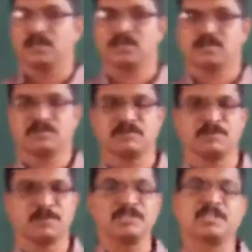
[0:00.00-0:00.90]
some of the
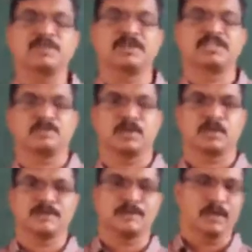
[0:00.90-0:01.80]
principles you have
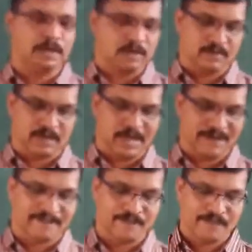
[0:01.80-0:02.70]
to follow in your
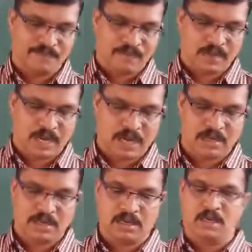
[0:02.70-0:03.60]
life,
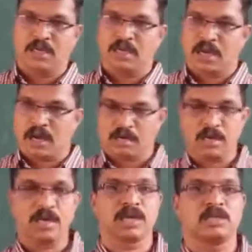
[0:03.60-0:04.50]
and
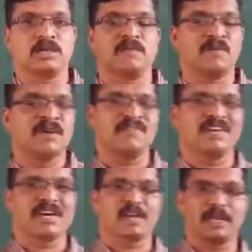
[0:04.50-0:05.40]
according to the way we
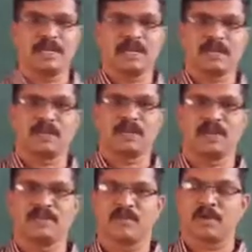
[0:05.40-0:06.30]
are leading our
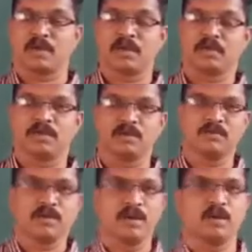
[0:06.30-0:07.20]
life, according to the
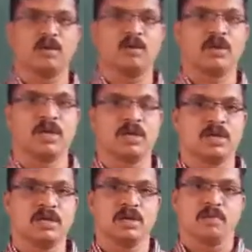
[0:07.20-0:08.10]
way how we are
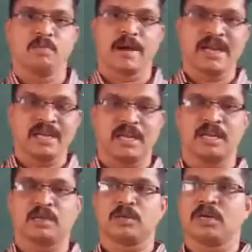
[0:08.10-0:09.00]

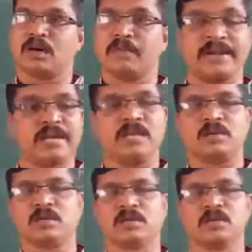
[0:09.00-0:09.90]
abiding to
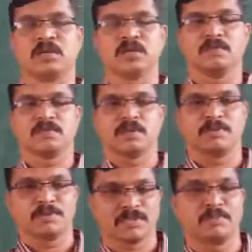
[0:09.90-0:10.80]
the
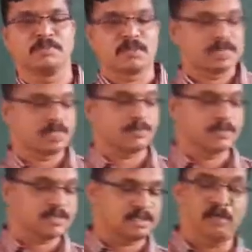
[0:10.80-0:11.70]
some
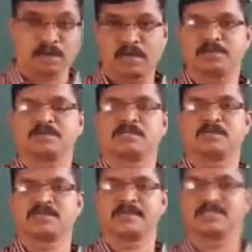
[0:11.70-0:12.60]
principles, moral
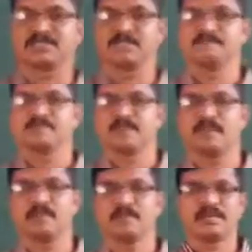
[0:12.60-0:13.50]
principles,
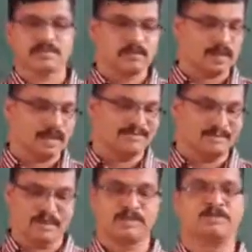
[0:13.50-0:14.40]
that makes our life
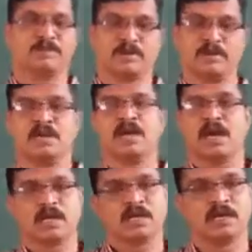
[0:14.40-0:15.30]
beautiful, and